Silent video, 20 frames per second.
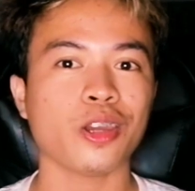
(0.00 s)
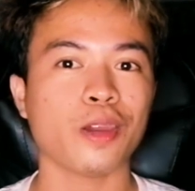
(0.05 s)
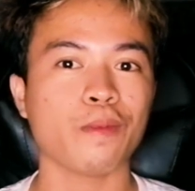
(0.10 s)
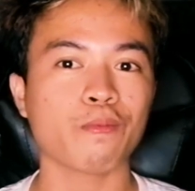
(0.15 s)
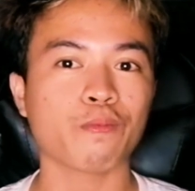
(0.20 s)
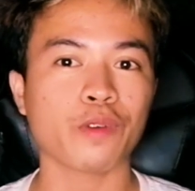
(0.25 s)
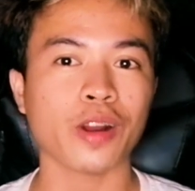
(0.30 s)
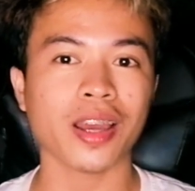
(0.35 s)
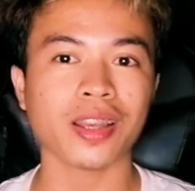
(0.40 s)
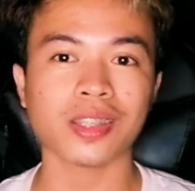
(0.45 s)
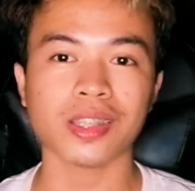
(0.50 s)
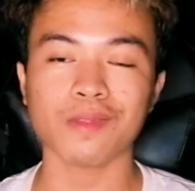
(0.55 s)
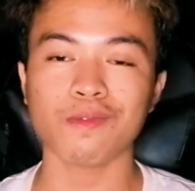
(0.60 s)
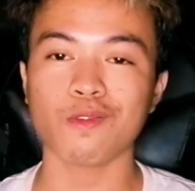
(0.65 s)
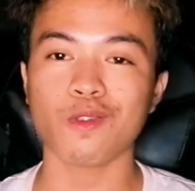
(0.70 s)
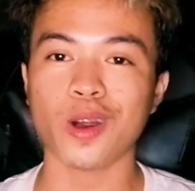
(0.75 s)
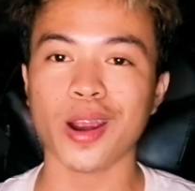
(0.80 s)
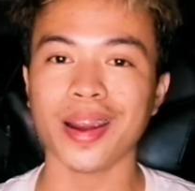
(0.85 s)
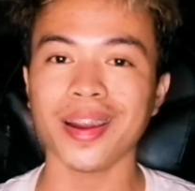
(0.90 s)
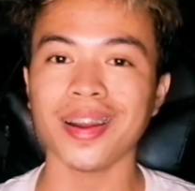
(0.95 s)

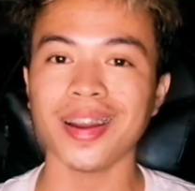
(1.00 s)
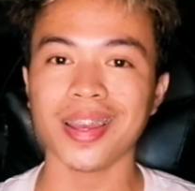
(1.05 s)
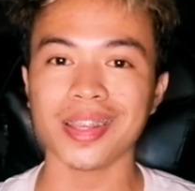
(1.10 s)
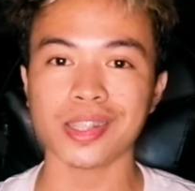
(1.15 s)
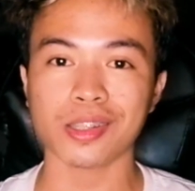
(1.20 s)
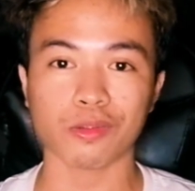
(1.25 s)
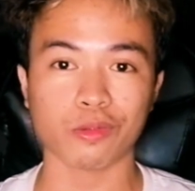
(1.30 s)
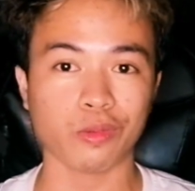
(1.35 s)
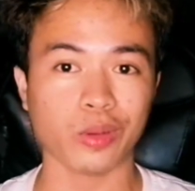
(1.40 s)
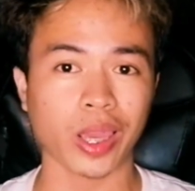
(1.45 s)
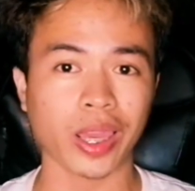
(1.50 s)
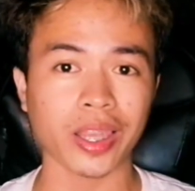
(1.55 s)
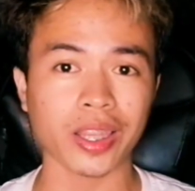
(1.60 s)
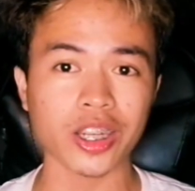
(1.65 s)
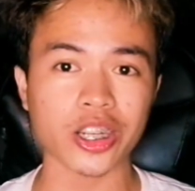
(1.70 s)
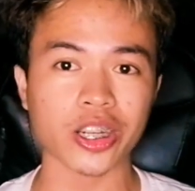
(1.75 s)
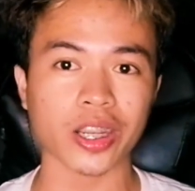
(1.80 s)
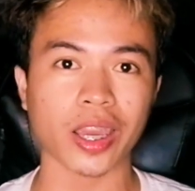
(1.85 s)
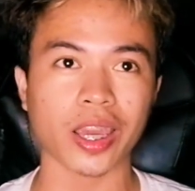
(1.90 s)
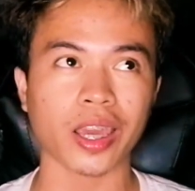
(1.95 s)
impressive wireless
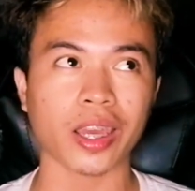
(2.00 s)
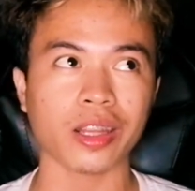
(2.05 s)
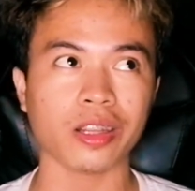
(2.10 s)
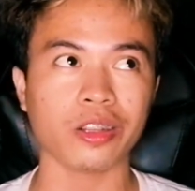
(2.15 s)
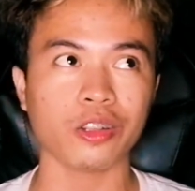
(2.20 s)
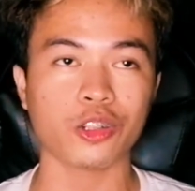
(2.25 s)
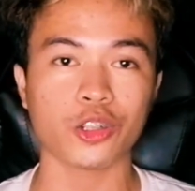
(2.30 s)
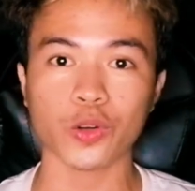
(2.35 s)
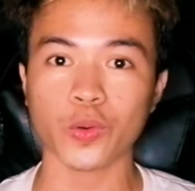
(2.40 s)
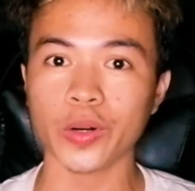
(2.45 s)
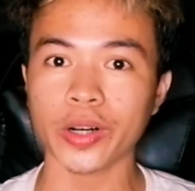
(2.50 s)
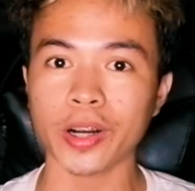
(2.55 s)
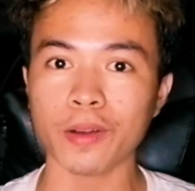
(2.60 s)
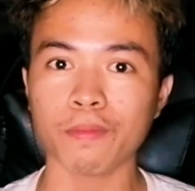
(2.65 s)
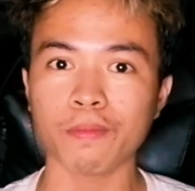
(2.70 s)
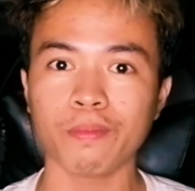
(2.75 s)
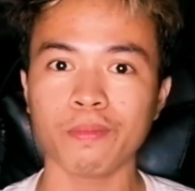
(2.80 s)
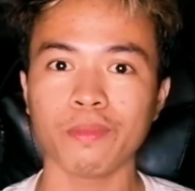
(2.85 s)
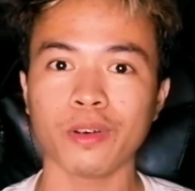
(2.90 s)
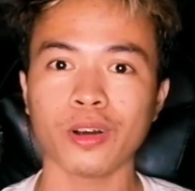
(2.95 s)
range, and
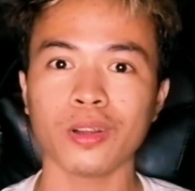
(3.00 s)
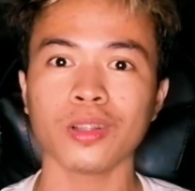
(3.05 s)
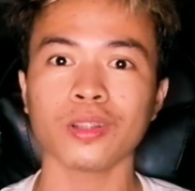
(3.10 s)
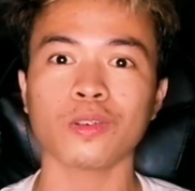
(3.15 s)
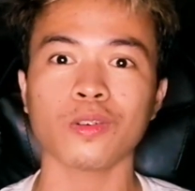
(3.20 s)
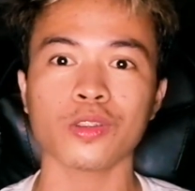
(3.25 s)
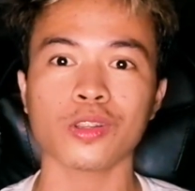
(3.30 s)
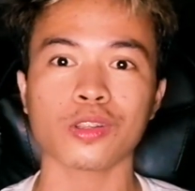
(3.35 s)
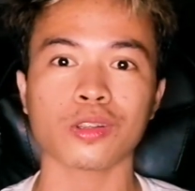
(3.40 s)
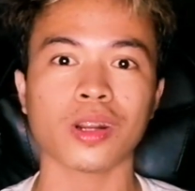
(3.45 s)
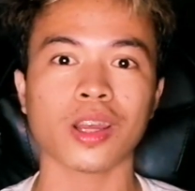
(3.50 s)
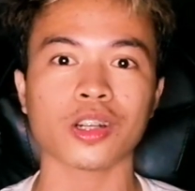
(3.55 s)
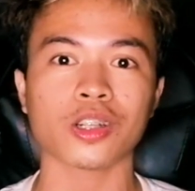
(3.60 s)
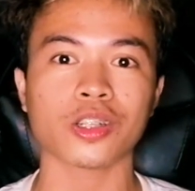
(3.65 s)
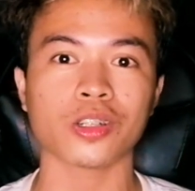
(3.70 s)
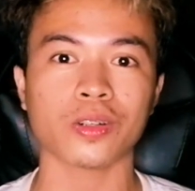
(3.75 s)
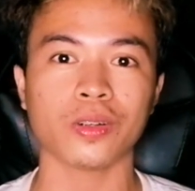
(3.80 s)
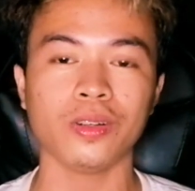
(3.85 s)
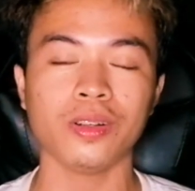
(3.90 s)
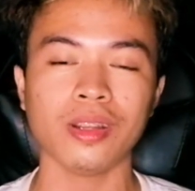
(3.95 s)
durable
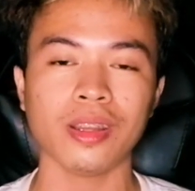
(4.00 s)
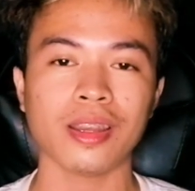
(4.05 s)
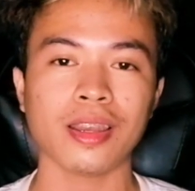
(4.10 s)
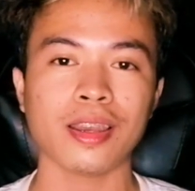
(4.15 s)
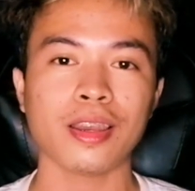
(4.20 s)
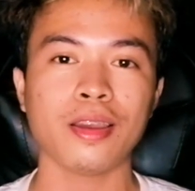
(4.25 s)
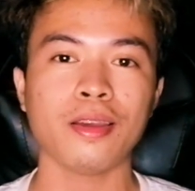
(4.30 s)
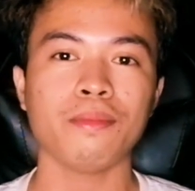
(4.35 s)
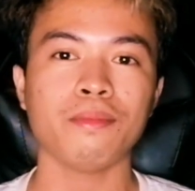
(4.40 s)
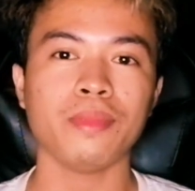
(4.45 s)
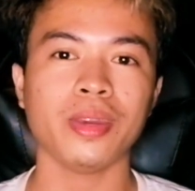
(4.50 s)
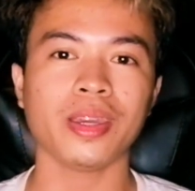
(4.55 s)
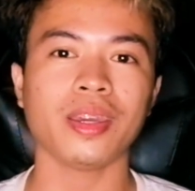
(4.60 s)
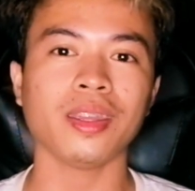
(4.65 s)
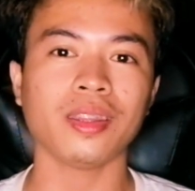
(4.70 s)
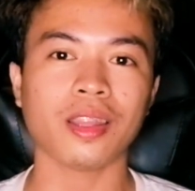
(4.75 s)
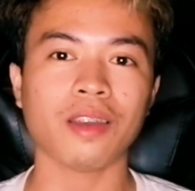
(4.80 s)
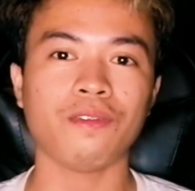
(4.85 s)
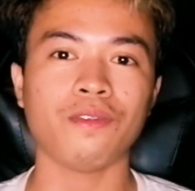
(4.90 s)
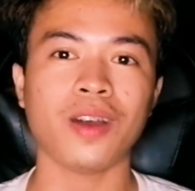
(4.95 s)
construction
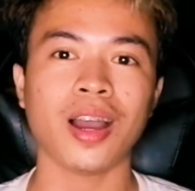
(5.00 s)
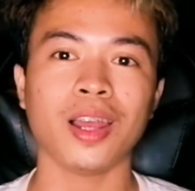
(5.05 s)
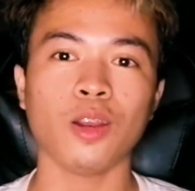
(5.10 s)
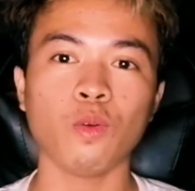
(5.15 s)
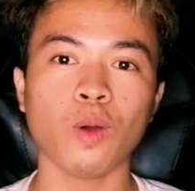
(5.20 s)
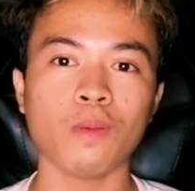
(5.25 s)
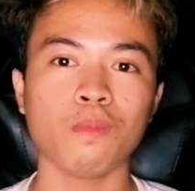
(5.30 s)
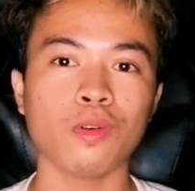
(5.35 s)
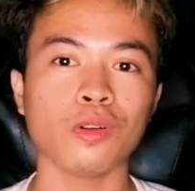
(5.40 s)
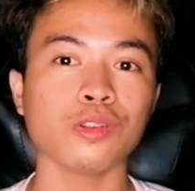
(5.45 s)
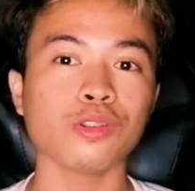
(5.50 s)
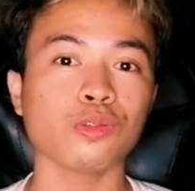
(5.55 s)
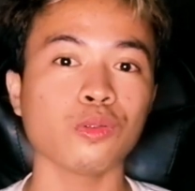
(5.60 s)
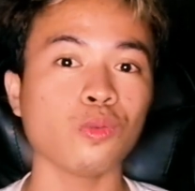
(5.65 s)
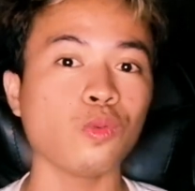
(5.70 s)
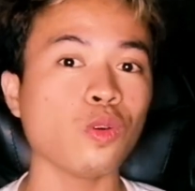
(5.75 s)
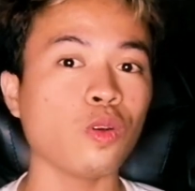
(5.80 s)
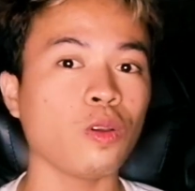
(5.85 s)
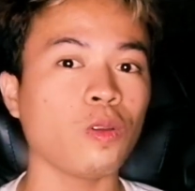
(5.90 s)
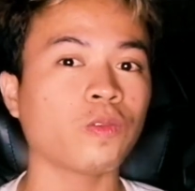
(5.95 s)
make it a valuable
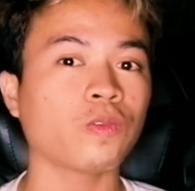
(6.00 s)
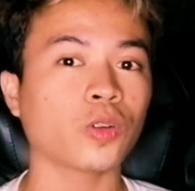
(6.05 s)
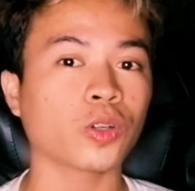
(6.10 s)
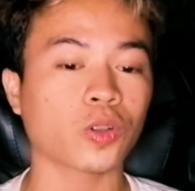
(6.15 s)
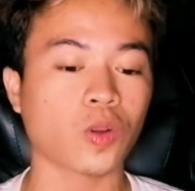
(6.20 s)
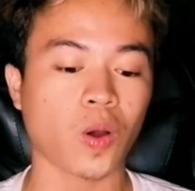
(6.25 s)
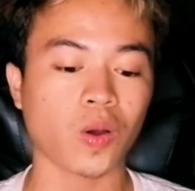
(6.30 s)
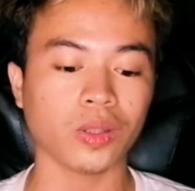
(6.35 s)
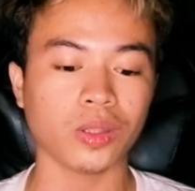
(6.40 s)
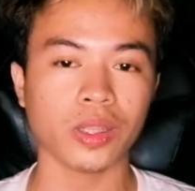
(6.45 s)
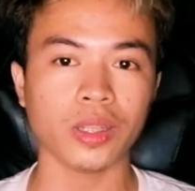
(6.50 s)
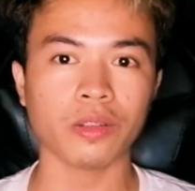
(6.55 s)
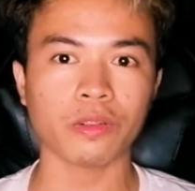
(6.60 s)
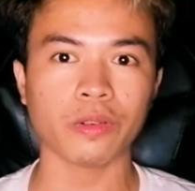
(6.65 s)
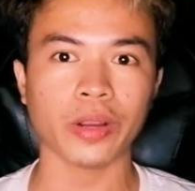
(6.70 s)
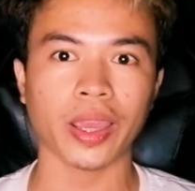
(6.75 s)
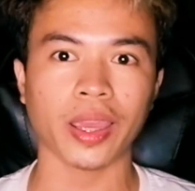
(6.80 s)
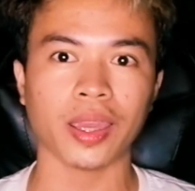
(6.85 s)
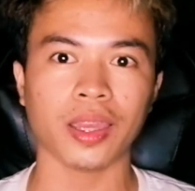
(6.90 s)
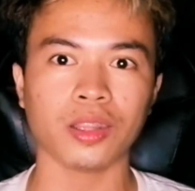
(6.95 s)
tool for
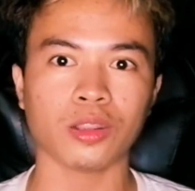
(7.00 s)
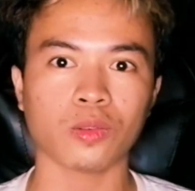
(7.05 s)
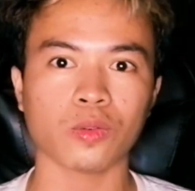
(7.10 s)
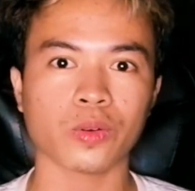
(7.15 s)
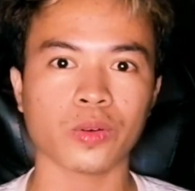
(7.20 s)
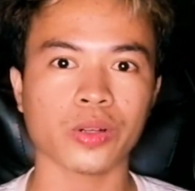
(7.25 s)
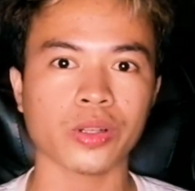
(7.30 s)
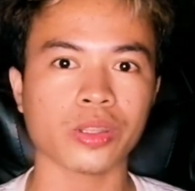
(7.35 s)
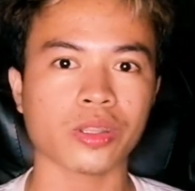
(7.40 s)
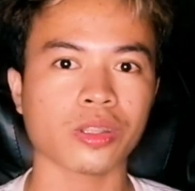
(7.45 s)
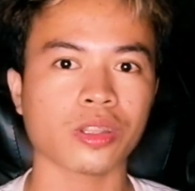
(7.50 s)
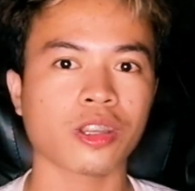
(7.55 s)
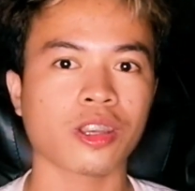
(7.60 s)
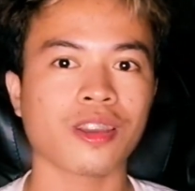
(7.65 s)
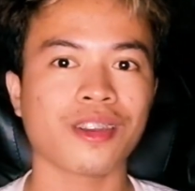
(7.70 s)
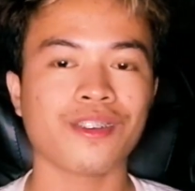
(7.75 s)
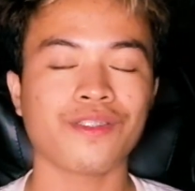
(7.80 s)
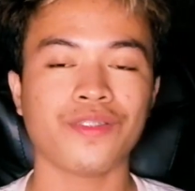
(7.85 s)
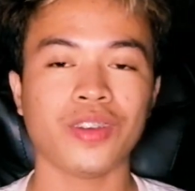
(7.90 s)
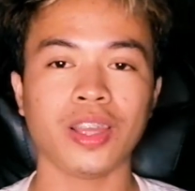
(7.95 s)
content creators,
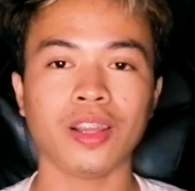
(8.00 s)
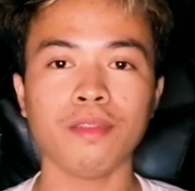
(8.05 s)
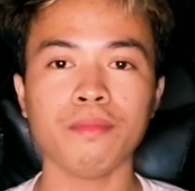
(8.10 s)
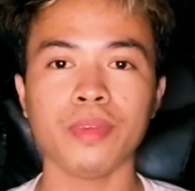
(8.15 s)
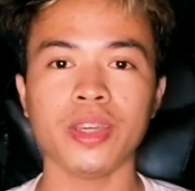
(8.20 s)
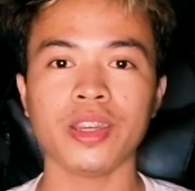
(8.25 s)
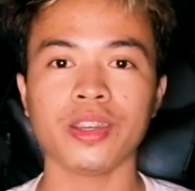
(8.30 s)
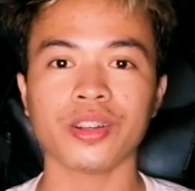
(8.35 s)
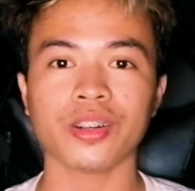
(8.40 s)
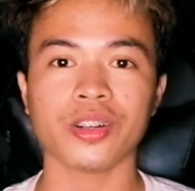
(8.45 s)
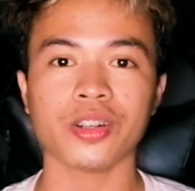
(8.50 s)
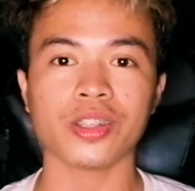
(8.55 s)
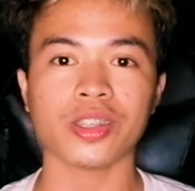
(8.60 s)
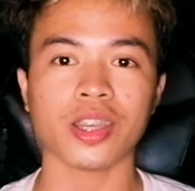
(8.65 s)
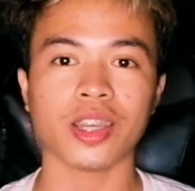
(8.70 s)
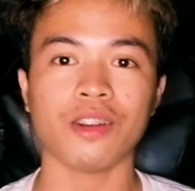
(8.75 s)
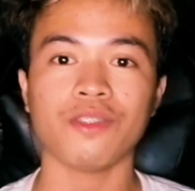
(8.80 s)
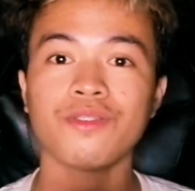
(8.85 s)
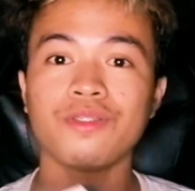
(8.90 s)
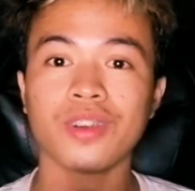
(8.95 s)

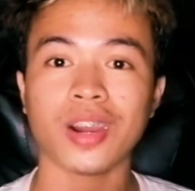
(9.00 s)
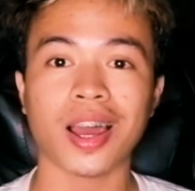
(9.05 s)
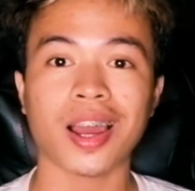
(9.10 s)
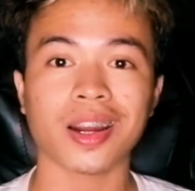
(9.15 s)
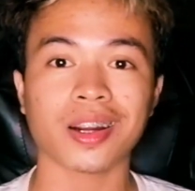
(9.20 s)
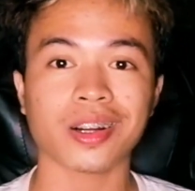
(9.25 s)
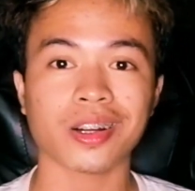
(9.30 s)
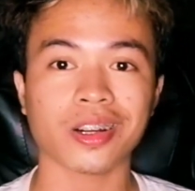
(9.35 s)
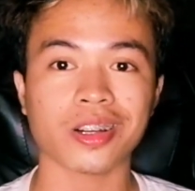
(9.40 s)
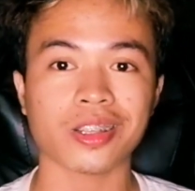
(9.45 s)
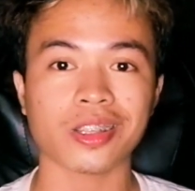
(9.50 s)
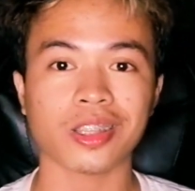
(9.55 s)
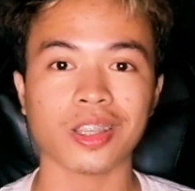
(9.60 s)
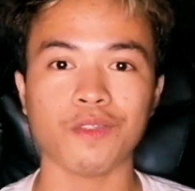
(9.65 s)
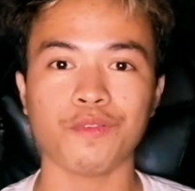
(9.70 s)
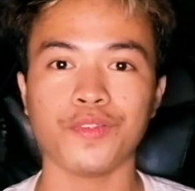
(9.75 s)
filmmakers, and vloggers.